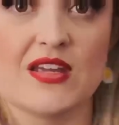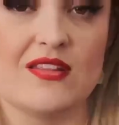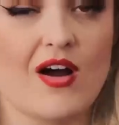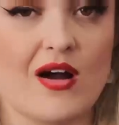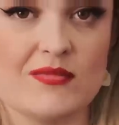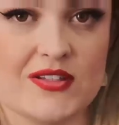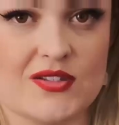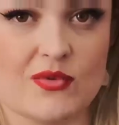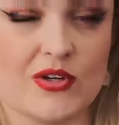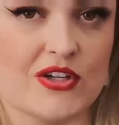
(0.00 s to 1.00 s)
the
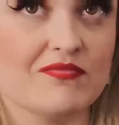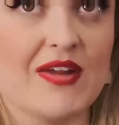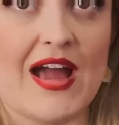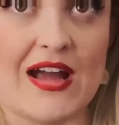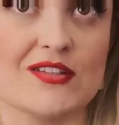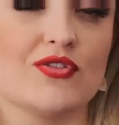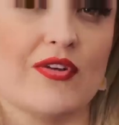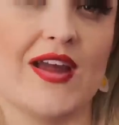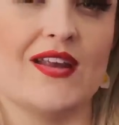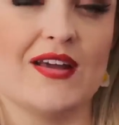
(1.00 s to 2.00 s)
omelets weren't as
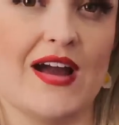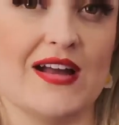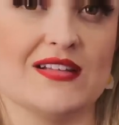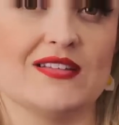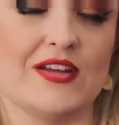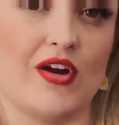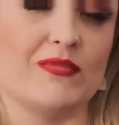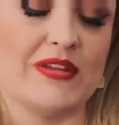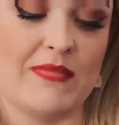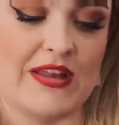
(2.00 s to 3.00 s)
great as an
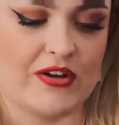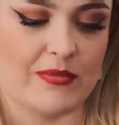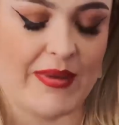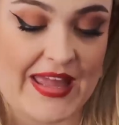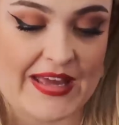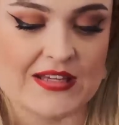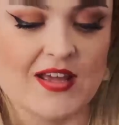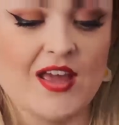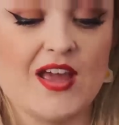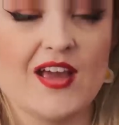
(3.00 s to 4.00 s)
omelet made on a pan,
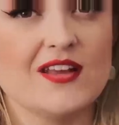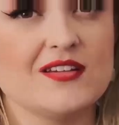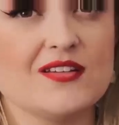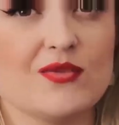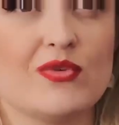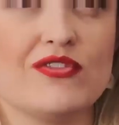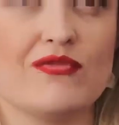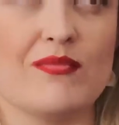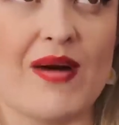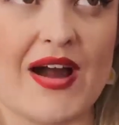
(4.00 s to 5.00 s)
and one
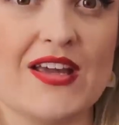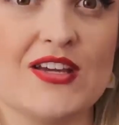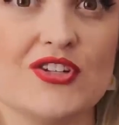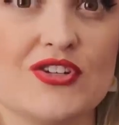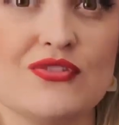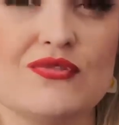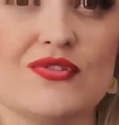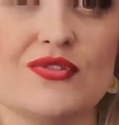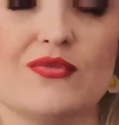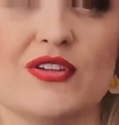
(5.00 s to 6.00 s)
of my
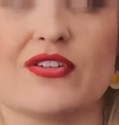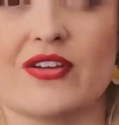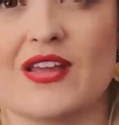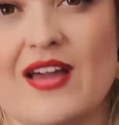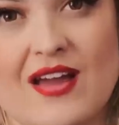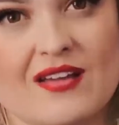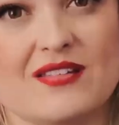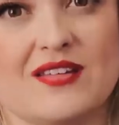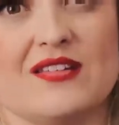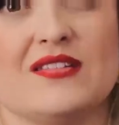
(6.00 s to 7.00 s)
issues with cooking
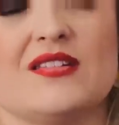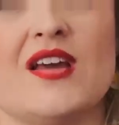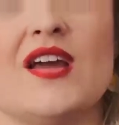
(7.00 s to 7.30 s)
eggs is,